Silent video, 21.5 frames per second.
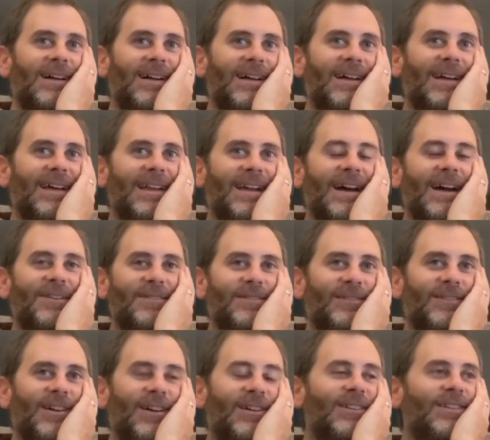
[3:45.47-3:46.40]
And
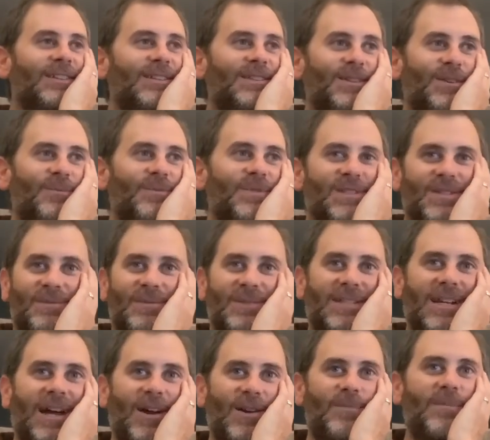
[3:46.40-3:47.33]
luckily there was a
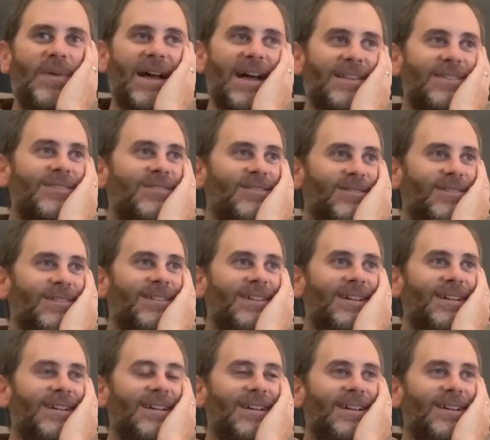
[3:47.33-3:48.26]
retired pastor
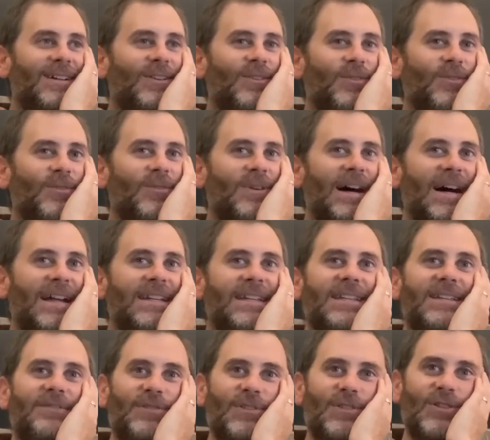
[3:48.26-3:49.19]
who I
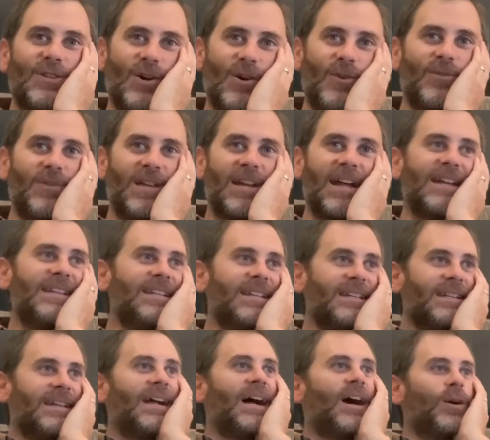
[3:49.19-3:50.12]
didn't even know that I
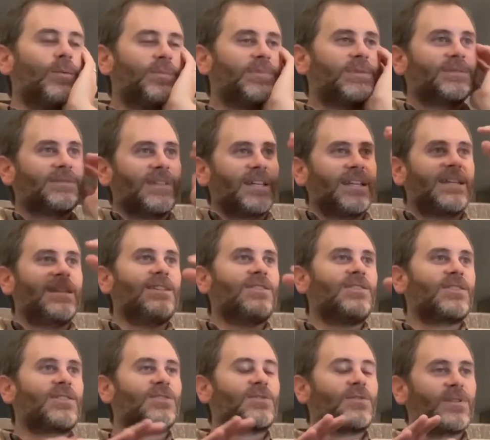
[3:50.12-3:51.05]
needed help. And he
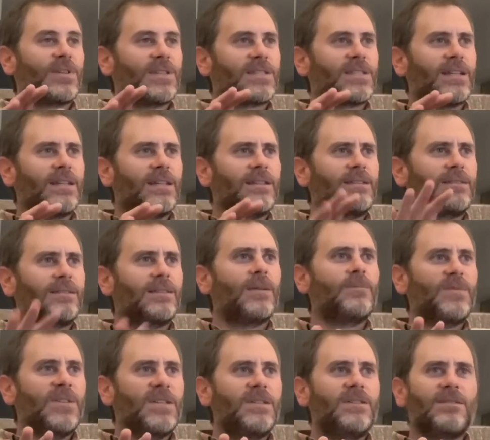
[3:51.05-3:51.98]
just sort of said, "Let
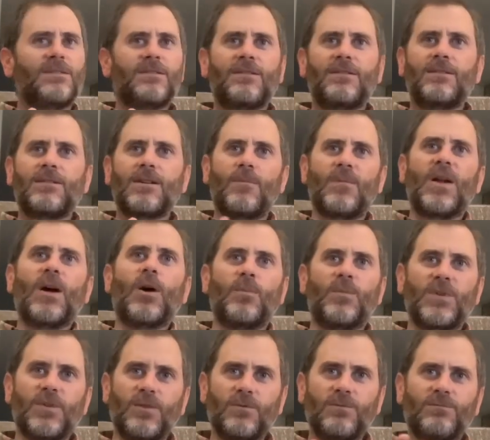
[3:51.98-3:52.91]
me come
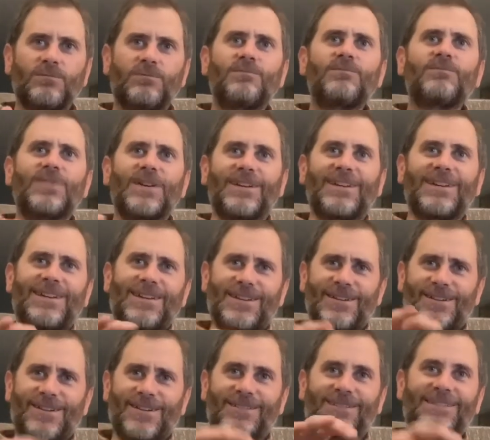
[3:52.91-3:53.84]
help you
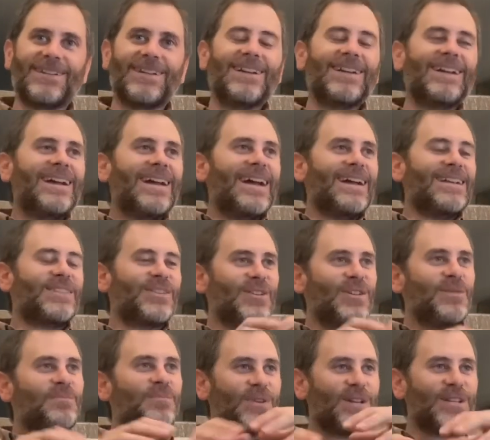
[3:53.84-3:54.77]
here." And so
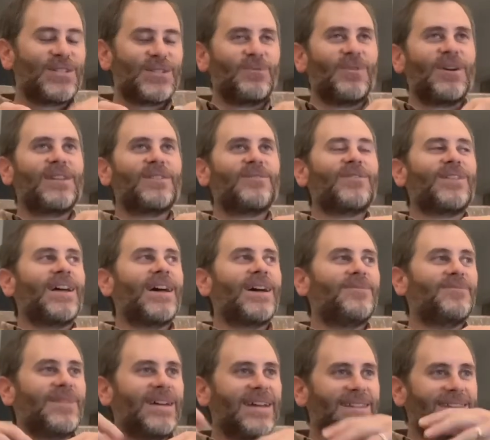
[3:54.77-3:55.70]
he preached one of
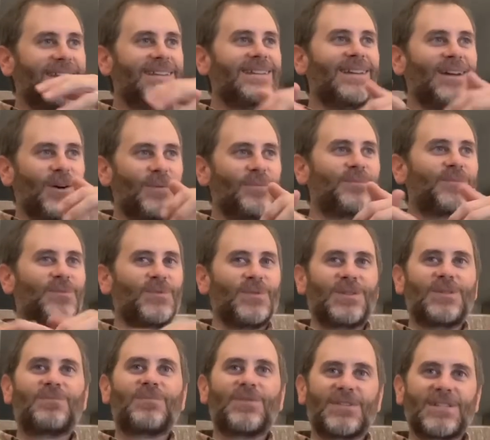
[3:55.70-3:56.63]
them and then helped
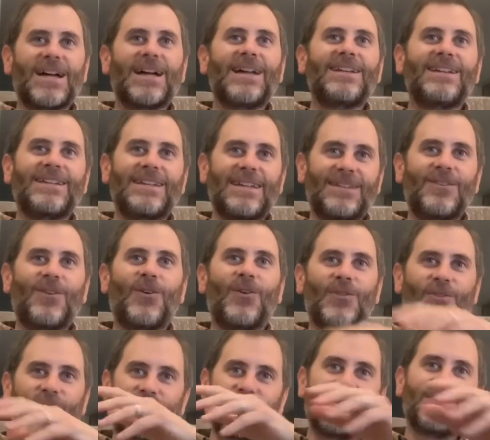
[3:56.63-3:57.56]
with presiding at
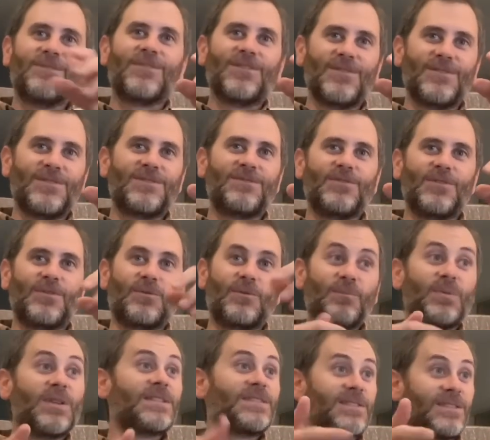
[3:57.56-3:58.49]
all 3 of those funerals,
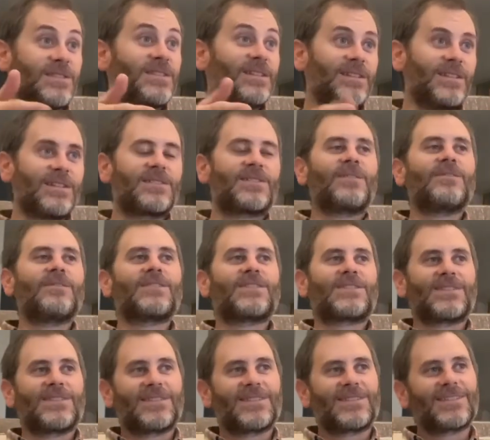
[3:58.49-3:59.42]
plus the Sunday
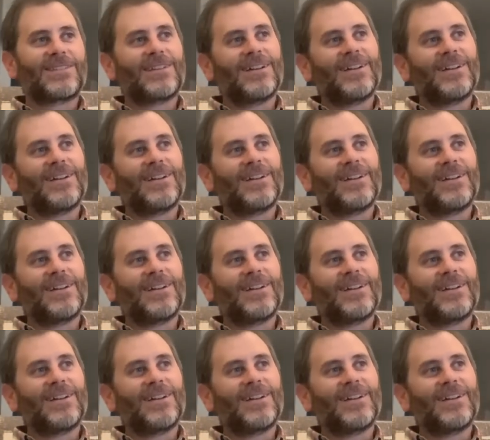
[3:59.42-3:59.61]
services.